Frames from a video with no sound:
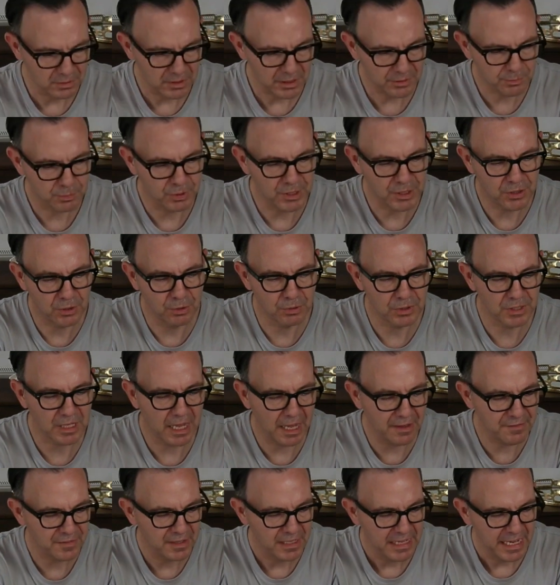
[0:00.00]
That's pretty cool to
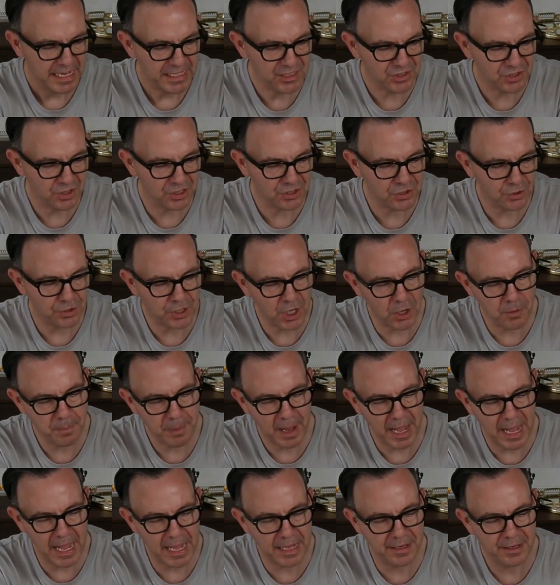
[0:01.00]
have. Inside, you've got a
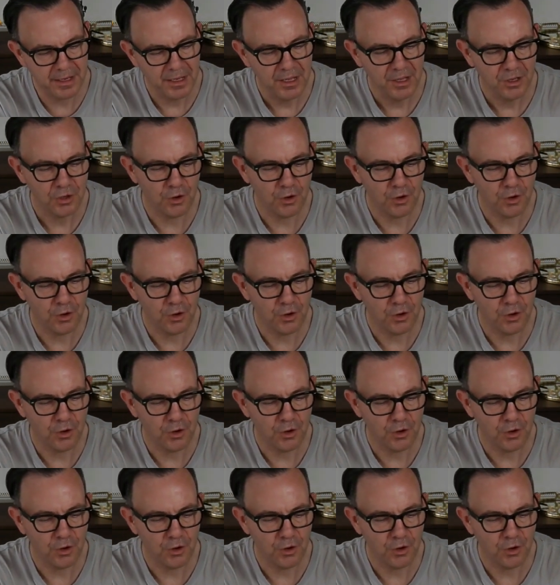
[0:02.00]
notepad,